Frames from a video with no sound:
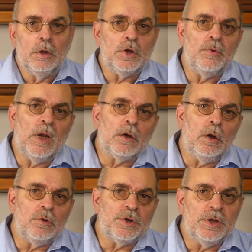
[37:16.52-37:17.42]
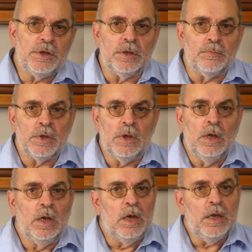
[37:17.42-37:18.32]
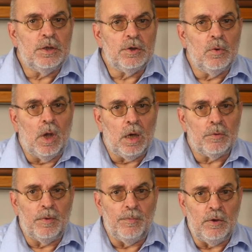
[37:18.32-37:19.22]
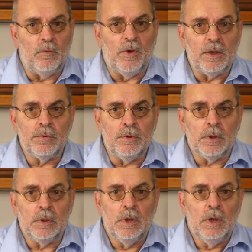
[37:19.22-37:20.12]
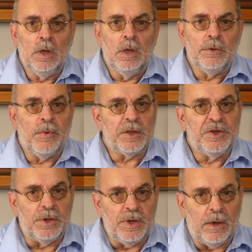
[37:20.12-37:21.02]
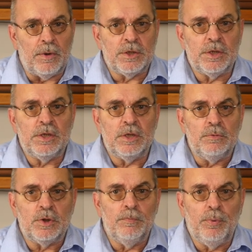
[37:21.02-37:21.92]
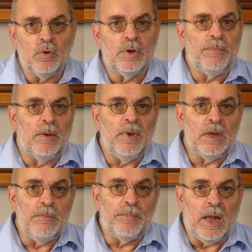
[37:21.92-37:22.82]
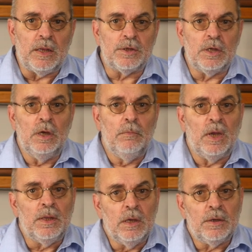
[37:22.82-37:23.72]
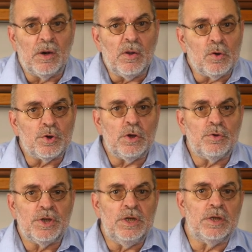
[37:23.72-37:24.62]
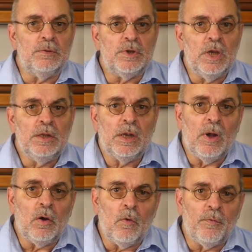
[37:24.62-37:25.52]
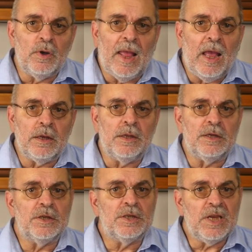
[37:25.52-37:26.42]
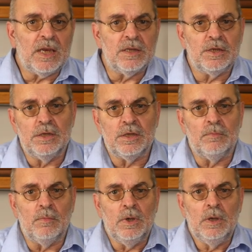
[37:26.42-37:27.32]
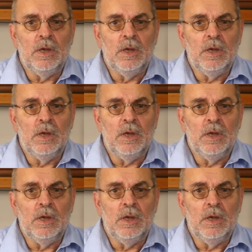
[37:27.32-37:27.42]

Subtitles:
So there are closed systems linked to a hardware manufacturer. There are generic systems supported by many brands, but there are also systems that are often added as a second system,